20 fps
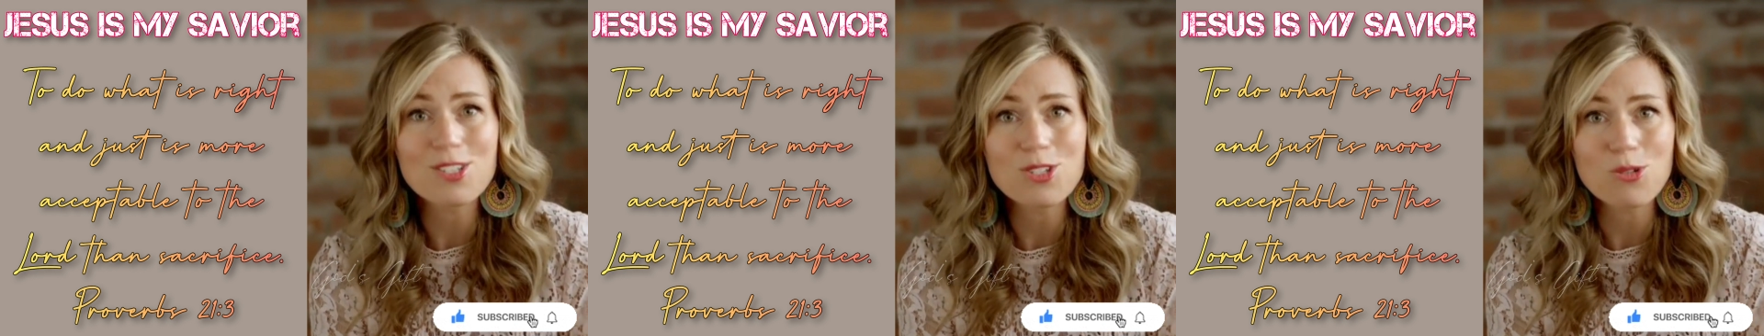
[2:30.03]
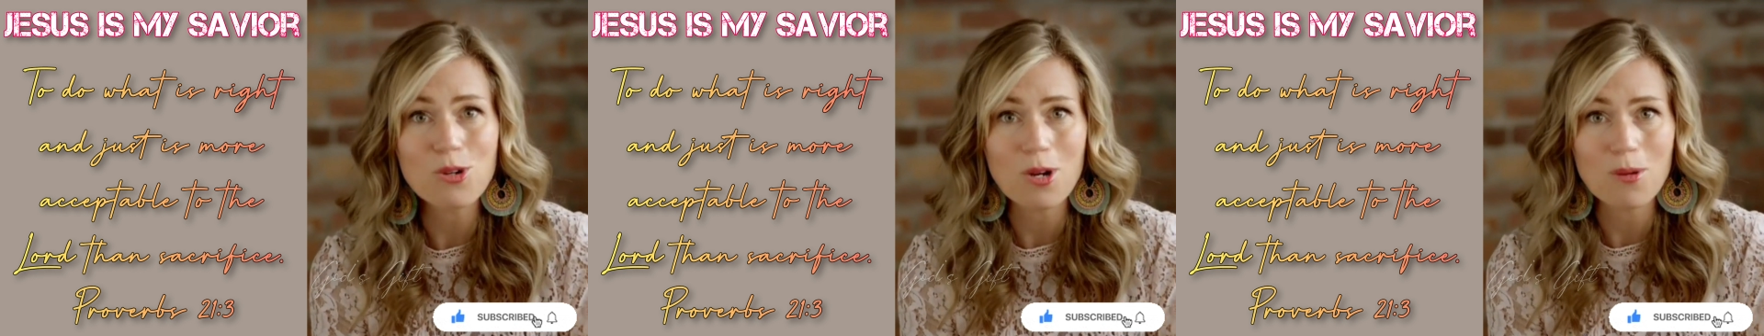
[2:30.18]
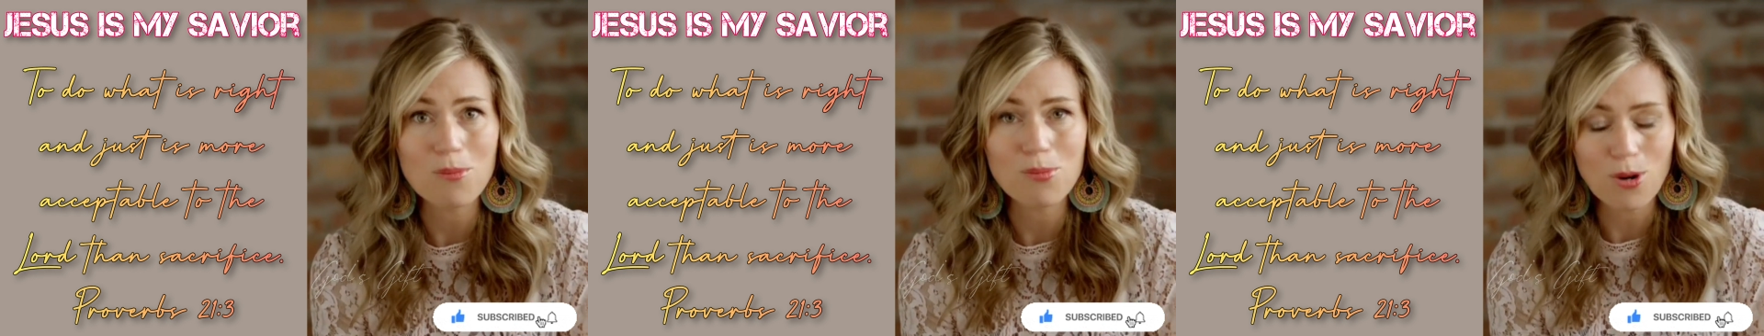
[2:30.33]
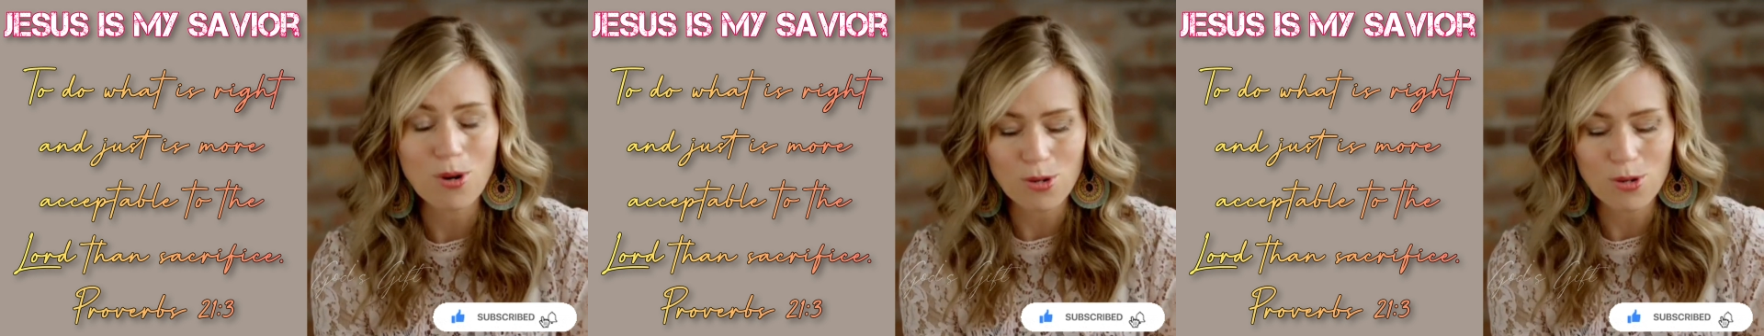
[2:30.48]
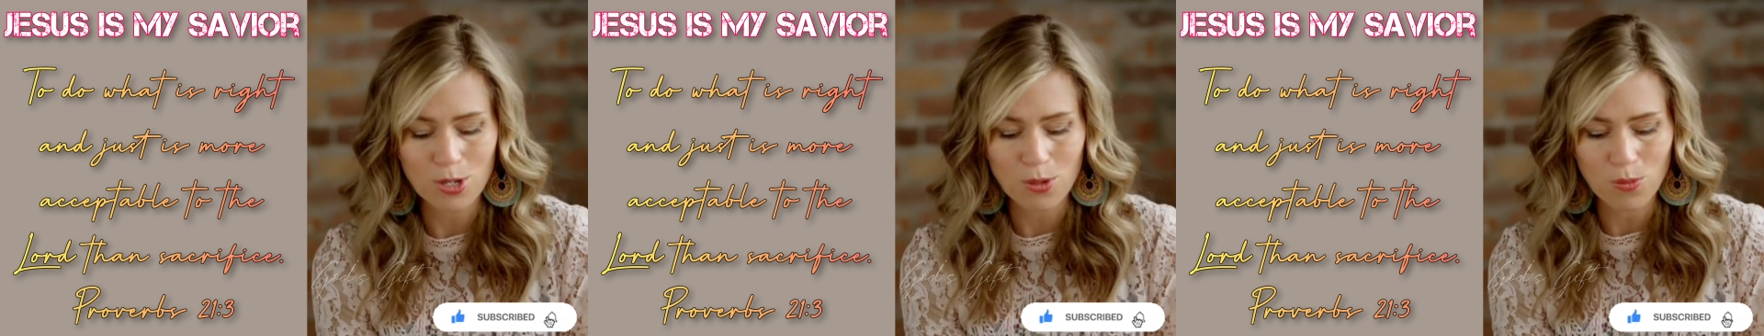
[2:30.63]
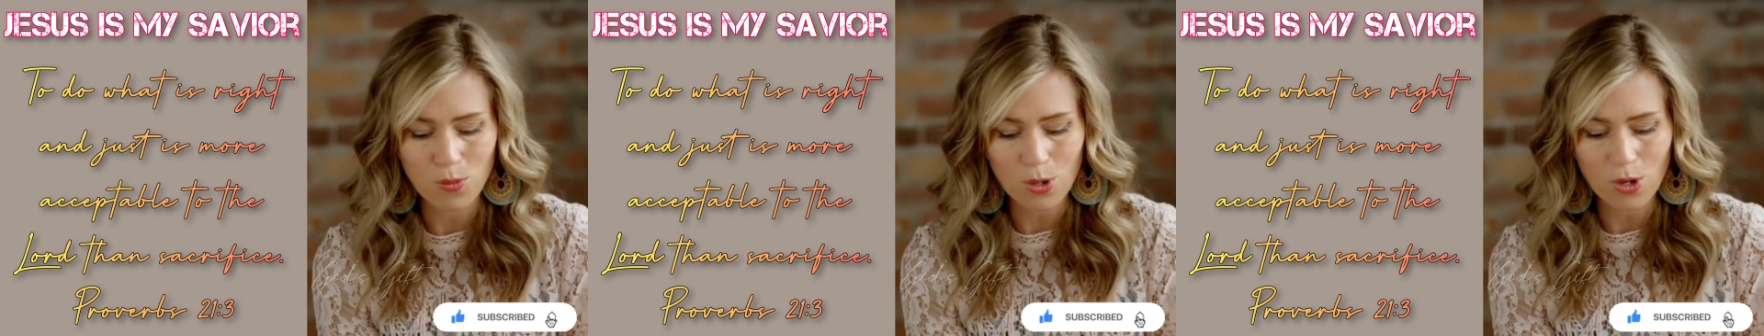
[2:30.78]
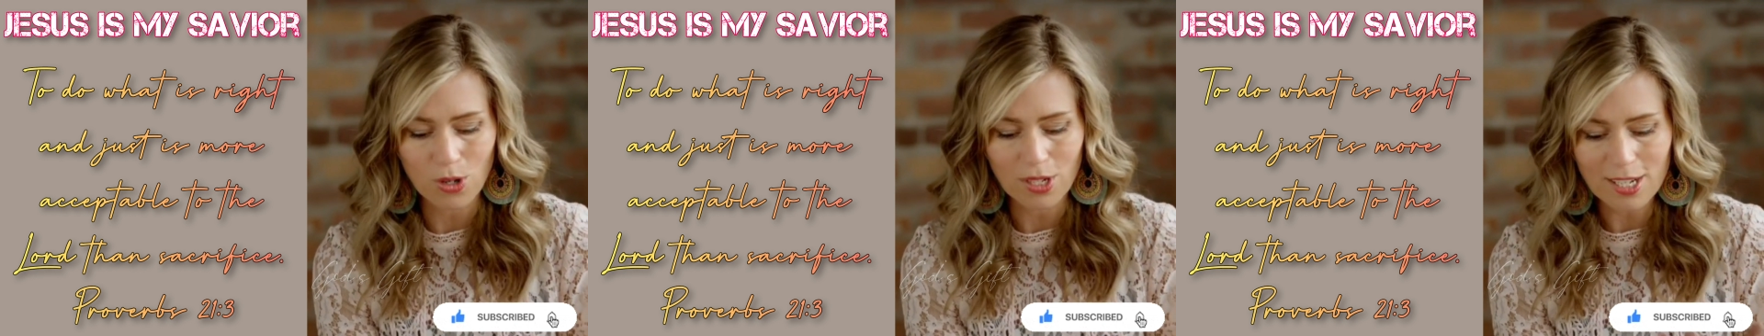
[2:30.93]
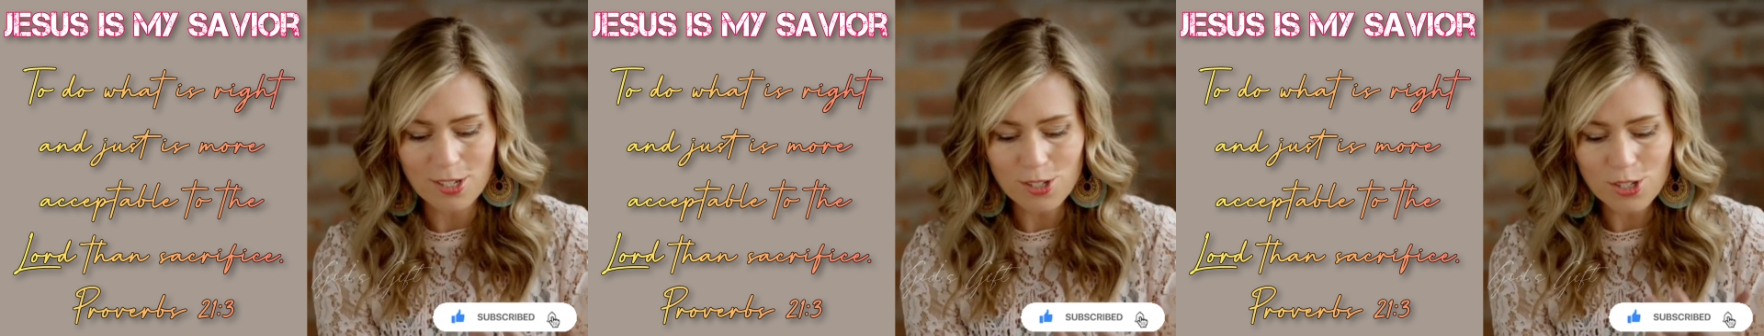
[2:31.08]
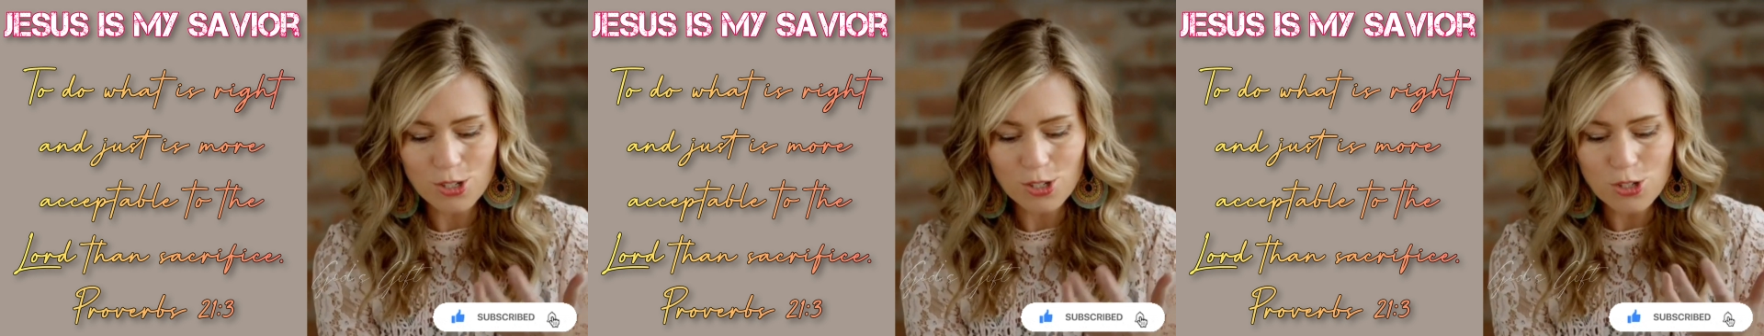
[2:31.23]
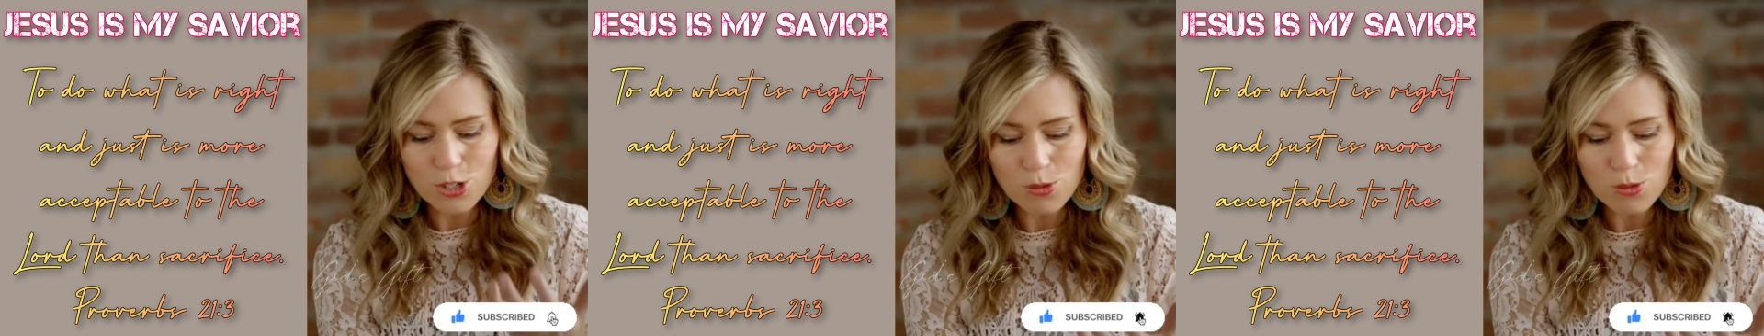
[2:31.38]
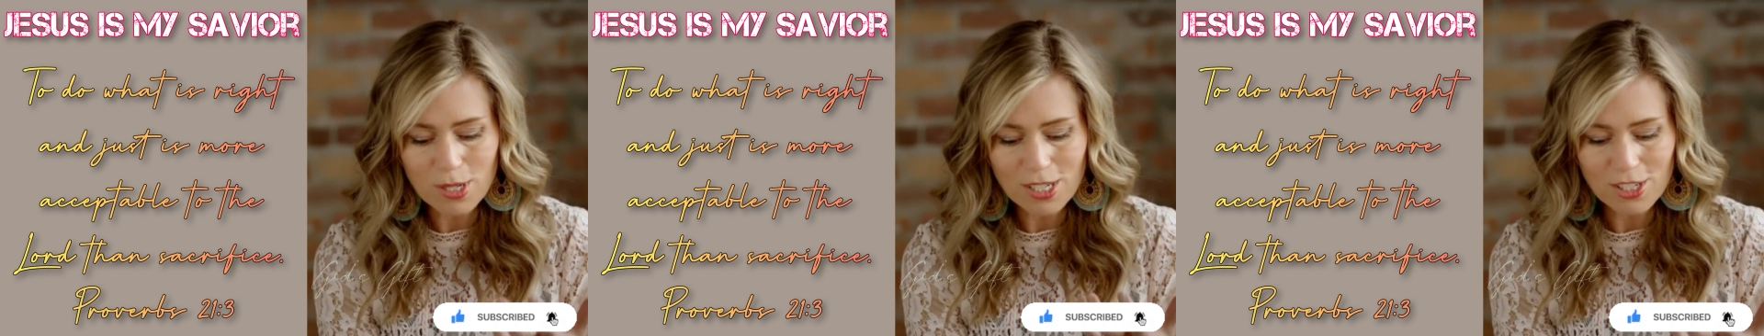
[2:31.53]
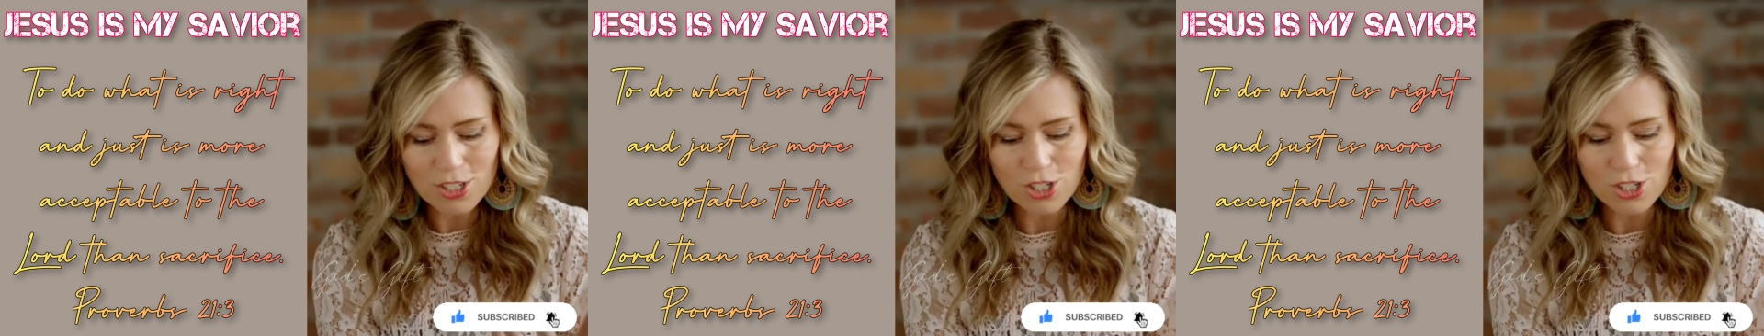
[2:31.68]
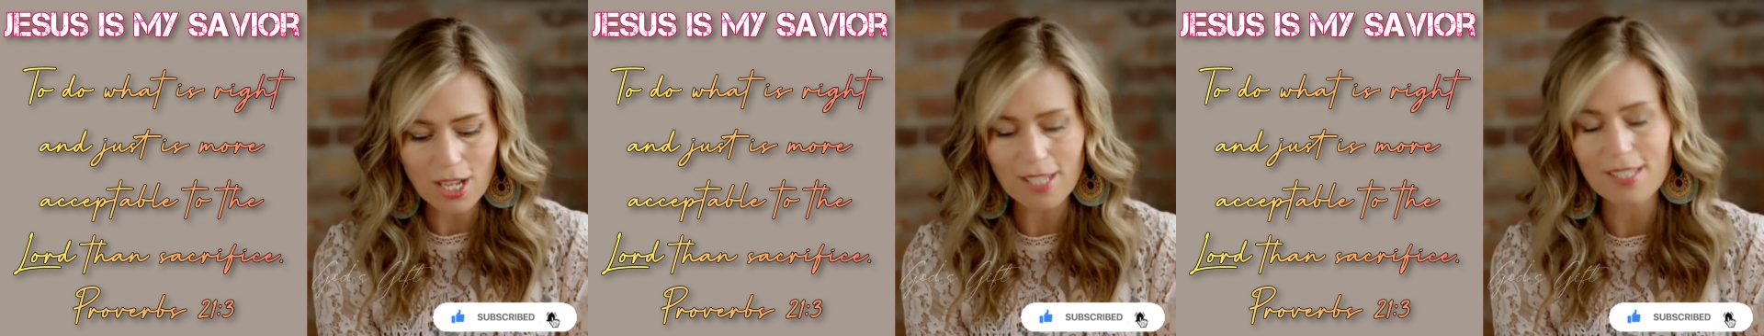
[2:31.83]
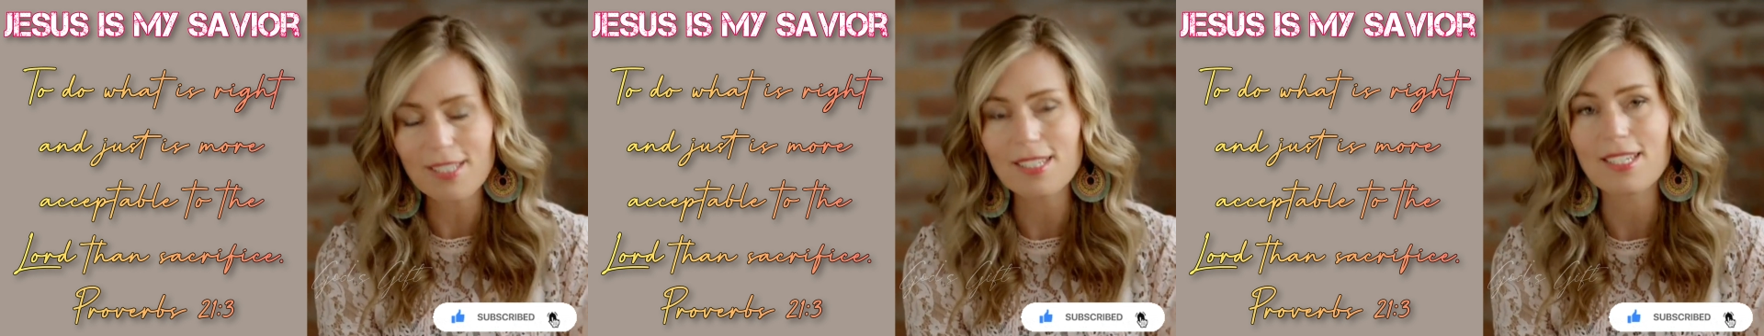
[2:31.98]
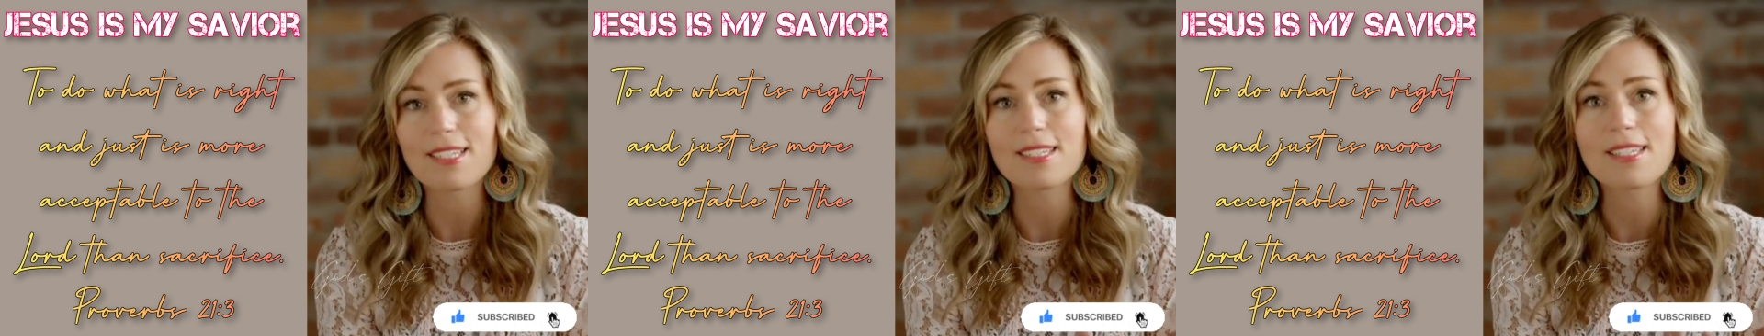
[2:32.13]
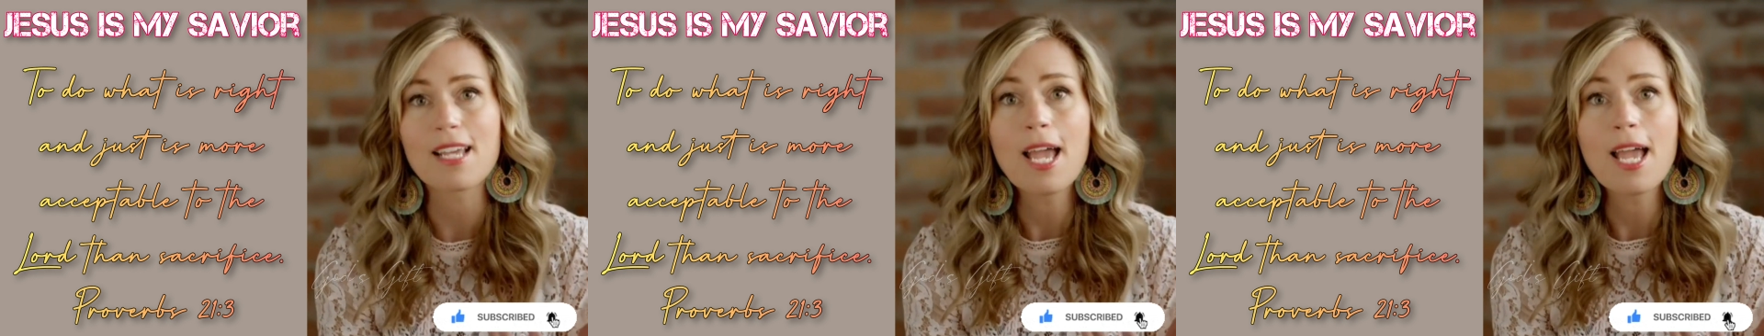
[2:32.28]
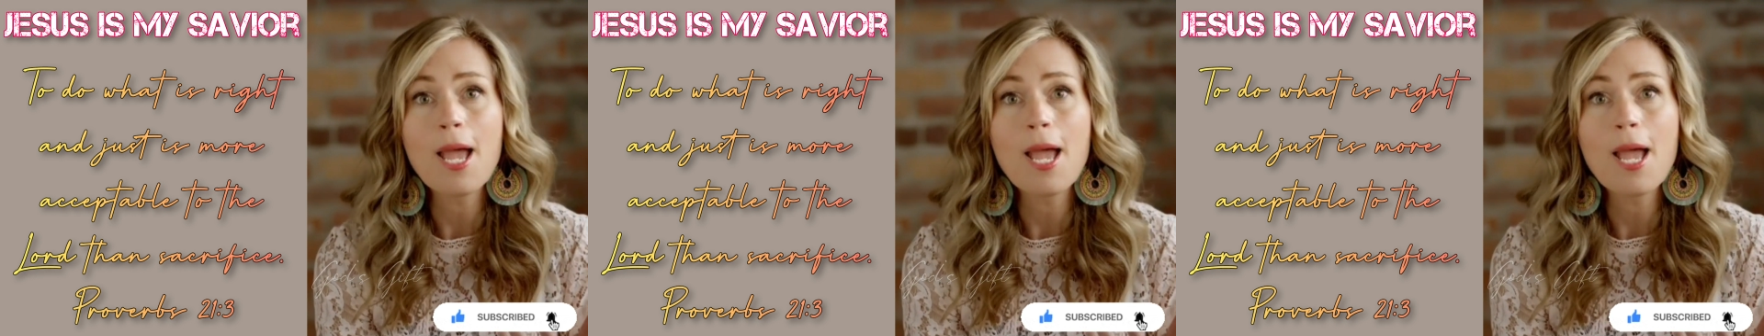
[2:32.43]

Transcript: to our broken world and to doing justice,